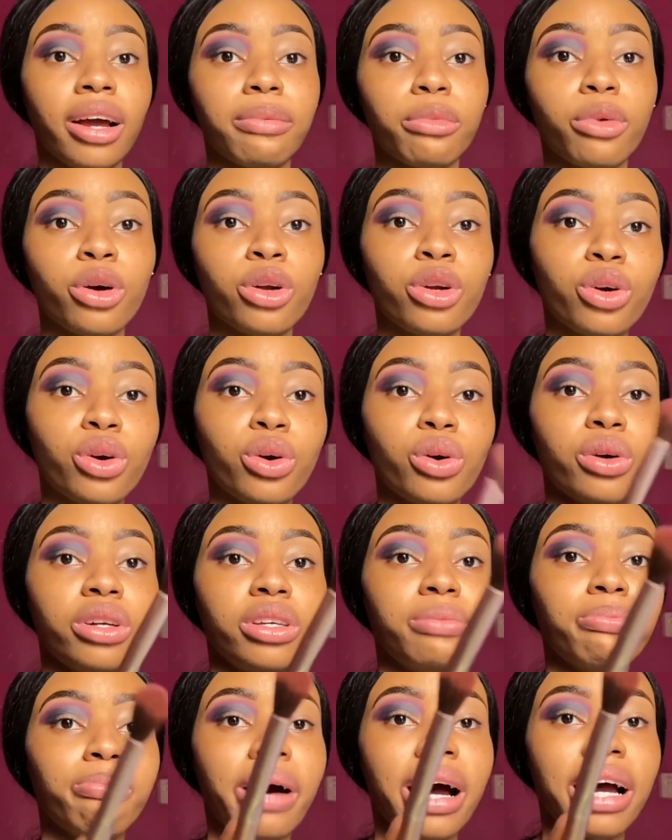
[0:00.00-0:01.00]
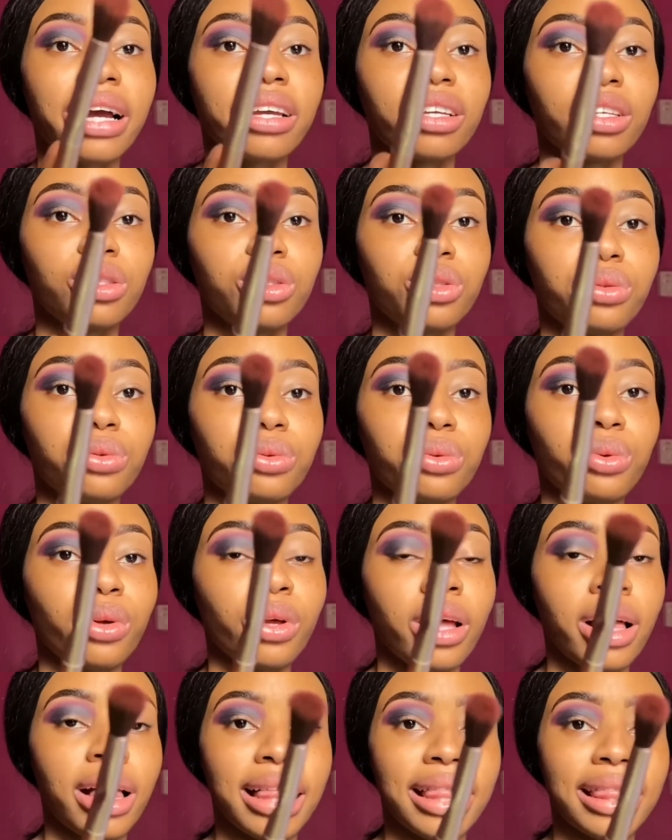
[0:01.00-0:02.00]
going to go back into
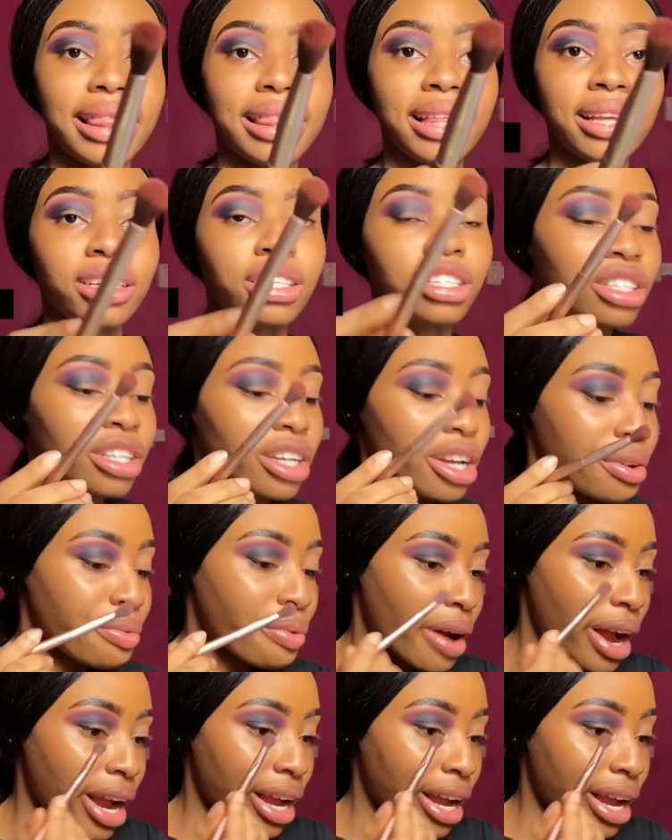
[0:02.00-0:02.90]
this shade right